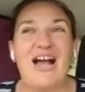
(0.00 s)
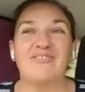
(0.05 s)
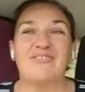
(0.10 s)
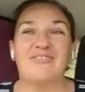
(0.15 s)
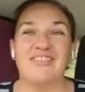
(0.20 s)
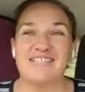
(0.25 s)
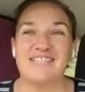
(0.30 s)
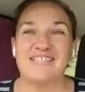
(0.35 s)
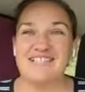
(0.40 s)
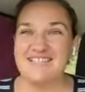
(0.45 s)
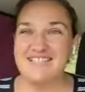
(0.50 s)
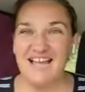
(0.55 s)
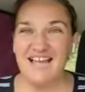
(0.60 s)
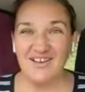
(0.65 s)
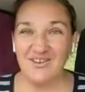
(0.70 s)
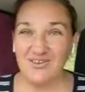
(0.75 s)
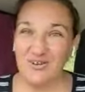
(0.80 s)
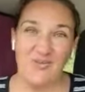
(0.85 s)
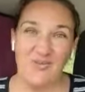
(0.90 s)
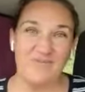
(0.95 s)
This is
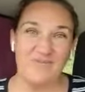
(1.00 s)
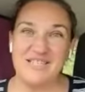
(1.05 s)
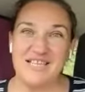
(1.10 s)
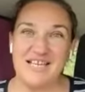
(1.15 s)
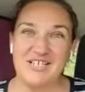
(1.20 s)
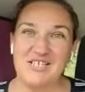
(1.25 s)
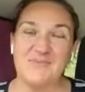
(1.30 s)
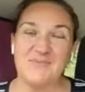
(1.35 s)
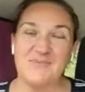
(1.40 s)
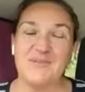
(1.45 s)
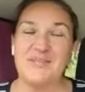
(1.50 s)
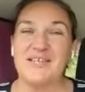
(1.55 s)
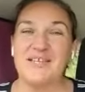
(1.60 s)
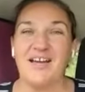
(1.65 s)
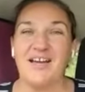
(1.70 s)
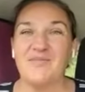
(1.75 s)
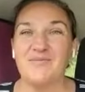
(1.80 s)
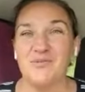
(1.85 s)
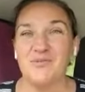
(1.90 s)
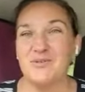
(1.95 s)
Conversations with
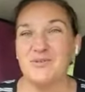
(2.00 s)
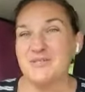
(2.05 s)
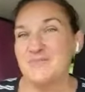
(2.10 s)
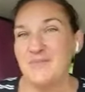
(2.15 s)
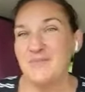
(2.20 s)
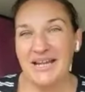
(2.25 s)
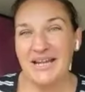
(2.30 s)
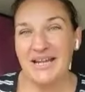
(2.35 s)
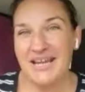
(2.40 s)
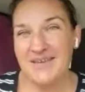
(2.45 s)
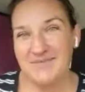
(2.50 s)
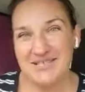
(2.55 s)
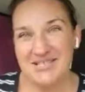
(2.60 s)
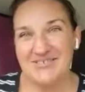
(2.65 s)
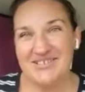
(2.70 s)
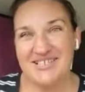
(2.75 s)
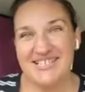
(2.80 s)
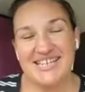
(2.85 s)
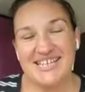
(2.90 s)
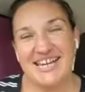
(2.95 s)
Carnivores. My name is
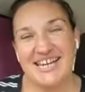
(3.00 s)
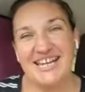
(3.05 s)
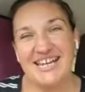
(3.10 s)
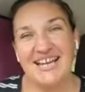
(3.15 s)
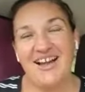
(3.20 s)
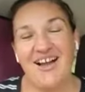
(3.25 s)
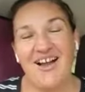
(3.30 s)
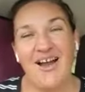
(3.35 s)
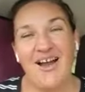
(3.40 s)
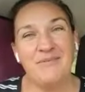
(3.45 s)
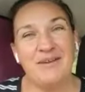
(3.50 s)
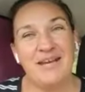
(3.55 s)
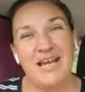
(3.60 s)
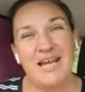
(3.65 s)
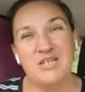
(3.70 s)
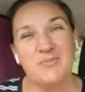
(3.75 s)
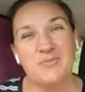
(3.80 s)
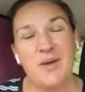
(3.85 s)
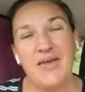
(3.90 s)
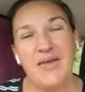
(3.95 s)
Christina. I'm a
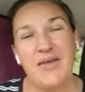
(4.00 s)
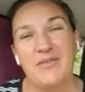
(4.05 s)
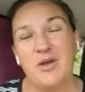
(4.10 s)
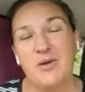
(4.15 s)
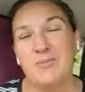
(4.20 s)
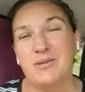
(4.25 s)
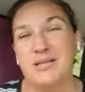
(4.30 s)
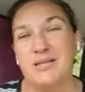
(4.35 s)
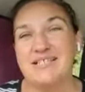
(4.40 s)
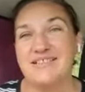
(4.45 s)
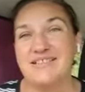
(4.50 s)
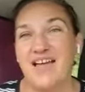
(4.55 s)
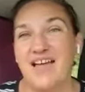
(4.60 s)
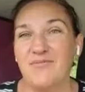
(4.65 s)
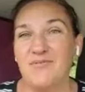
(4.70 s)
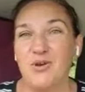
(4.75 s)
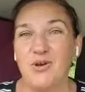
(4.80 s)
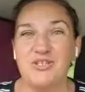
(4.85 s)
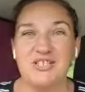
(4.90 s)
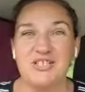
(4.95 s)
naturopath, herbalist,
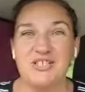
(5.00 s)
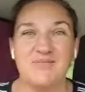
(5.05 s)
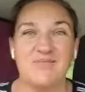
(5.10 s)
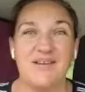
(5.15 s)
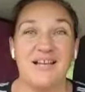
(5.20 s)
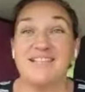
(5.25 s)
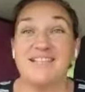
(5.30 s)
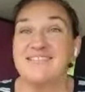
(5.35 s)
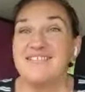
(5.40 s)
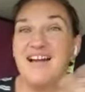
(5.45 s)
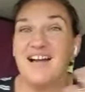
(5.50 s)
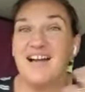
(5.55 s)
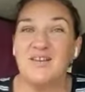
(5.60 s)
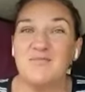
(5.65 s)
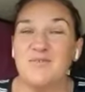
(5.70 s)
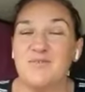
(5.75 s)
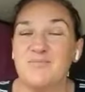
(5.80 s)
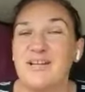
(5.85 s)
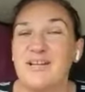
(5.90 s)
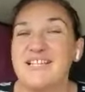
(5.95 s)
life coach, as well as
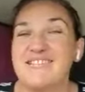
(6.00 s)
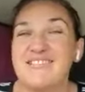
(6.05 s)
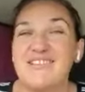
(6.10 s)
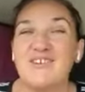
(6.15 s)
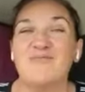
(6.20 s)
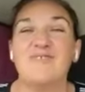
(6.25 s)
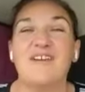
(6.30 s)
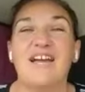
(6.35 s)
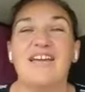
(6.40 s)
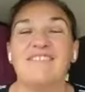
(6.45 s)
carnivore myself.